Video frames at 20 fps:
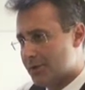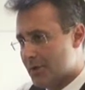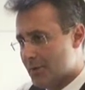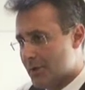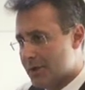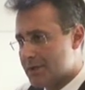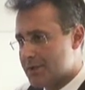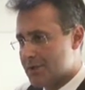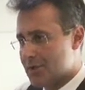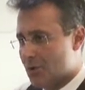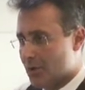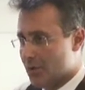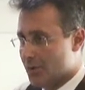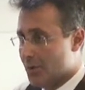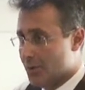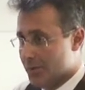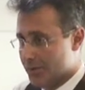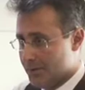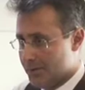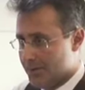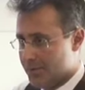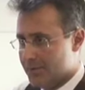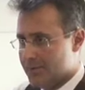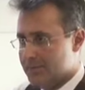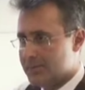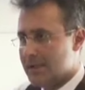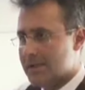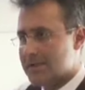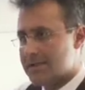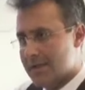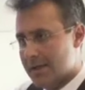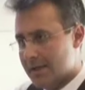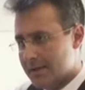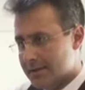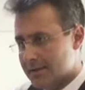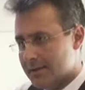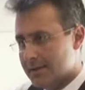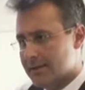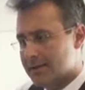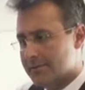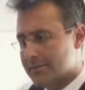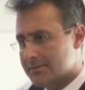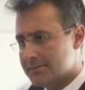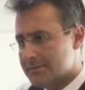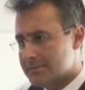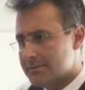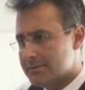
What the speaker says: 3 weeks or a month. That's the ideal.